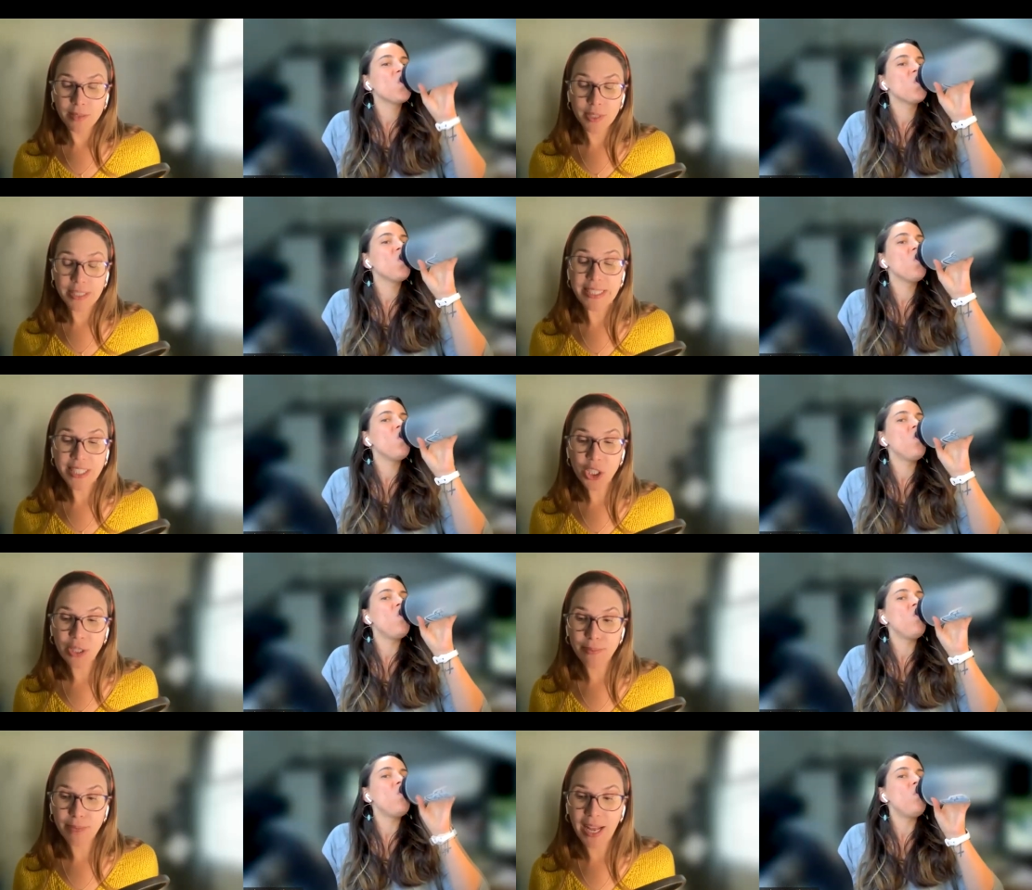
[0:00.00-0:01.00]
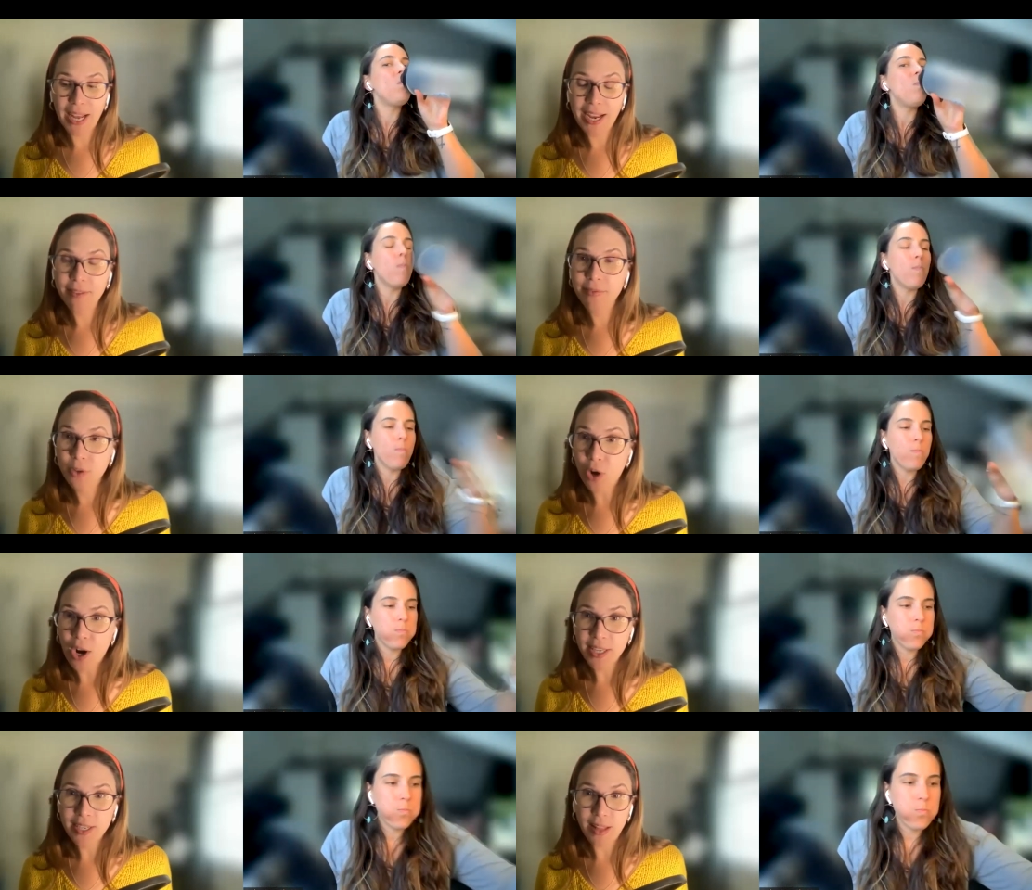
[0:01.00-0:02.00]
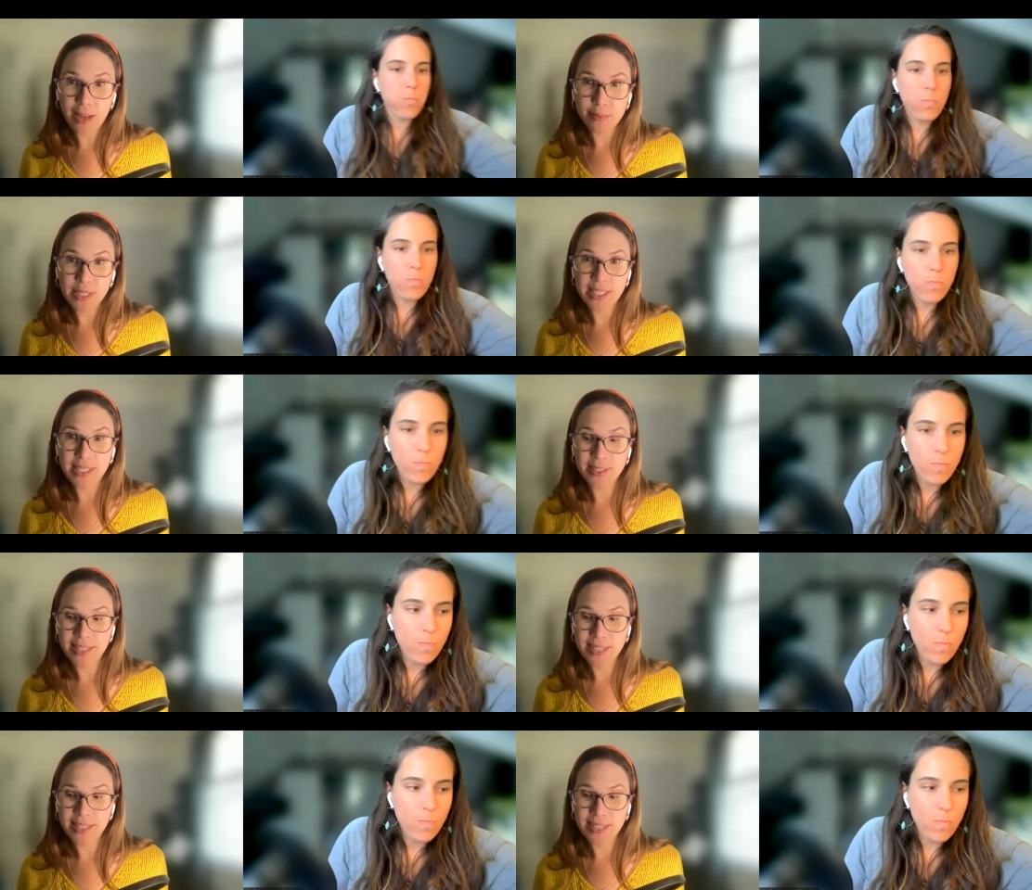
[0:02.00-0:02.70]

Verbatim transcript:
Speaker 1: condition, but I have chronic Lyme disease.